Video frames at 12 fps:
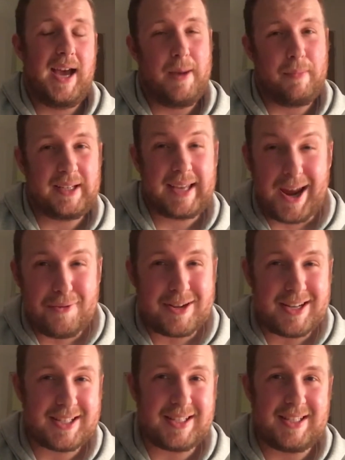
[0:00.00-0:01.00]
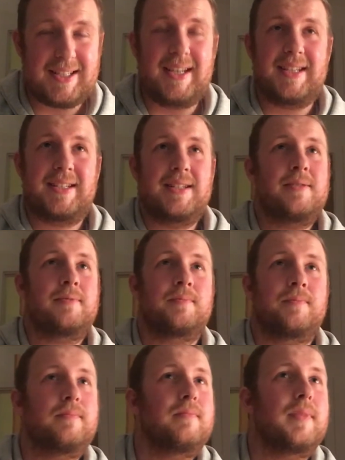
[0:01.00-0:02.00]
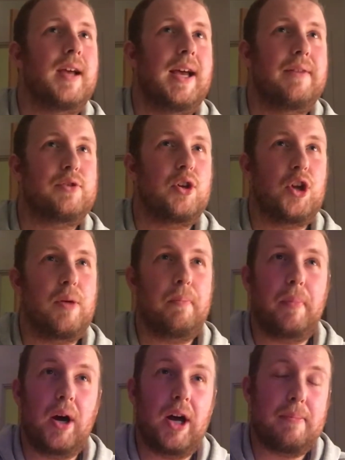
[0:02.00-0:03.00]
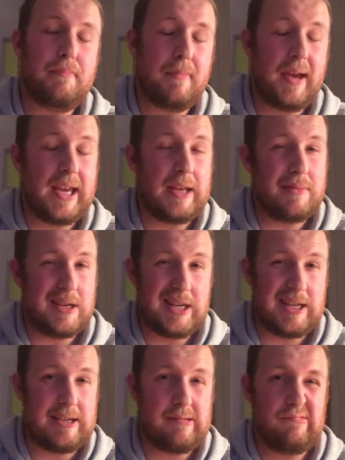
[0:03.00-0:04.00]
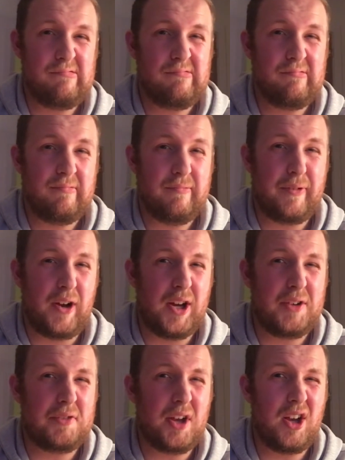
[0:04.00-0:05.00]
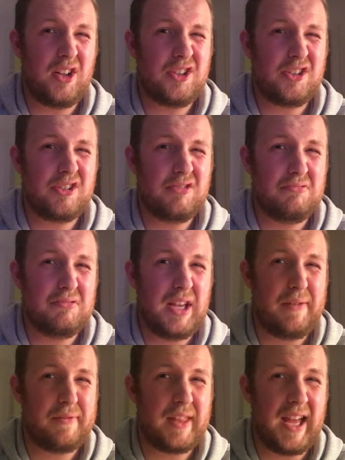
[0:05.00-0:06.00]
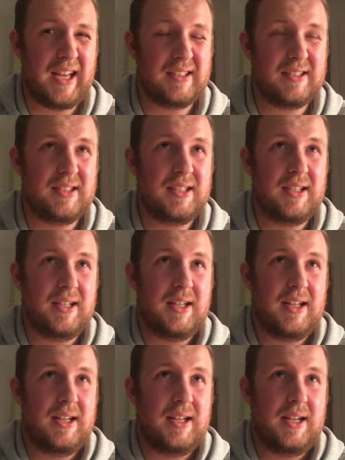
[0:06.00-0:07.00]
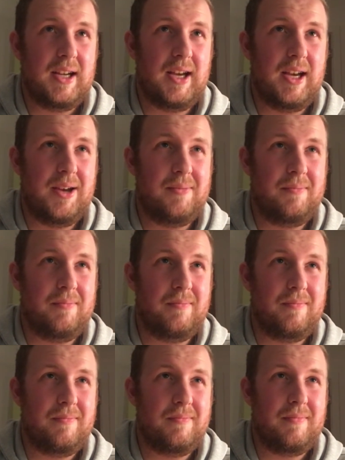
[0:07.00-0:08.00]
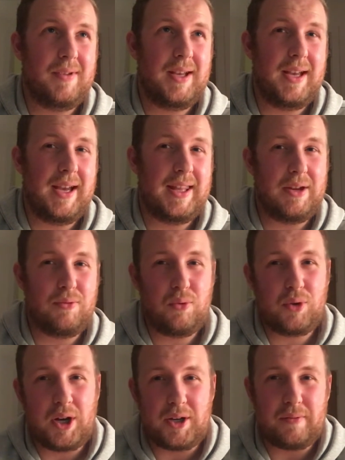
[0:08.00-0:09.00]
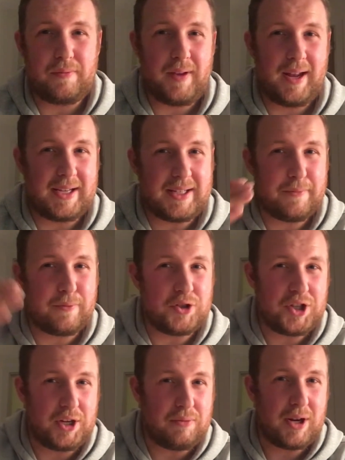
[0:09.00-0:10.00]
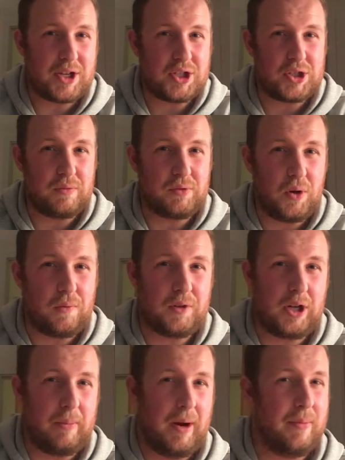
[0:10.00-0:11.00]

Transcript: And my carry distances have gone up by maybe 5 yards, if that. And they're all kind of fairly different generations of golf club.